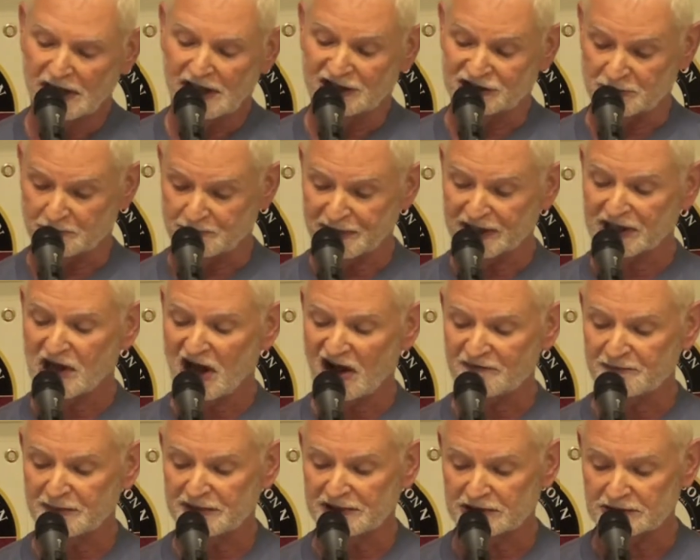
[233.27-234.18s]
He's a big
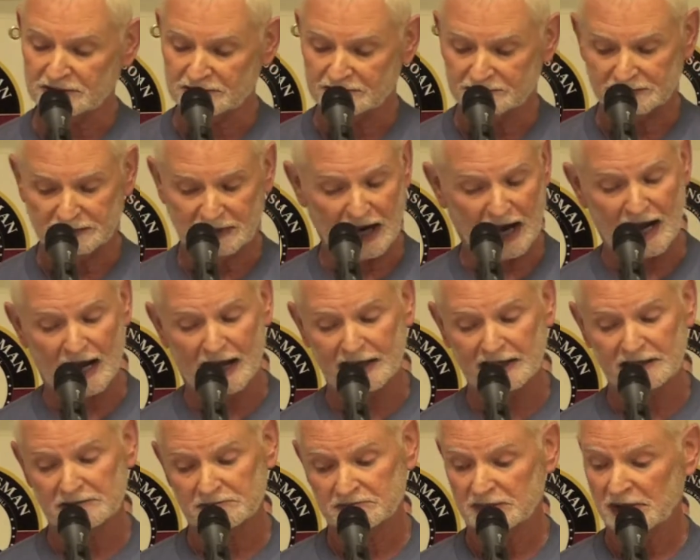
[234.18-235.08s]
government
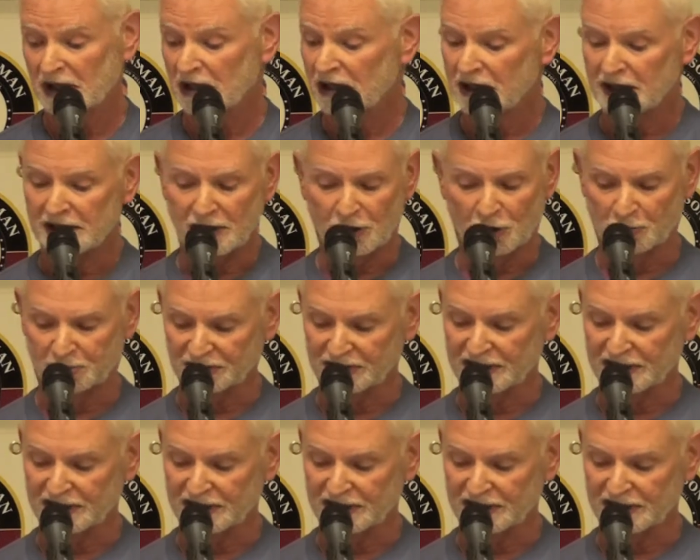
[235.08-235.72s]
guy who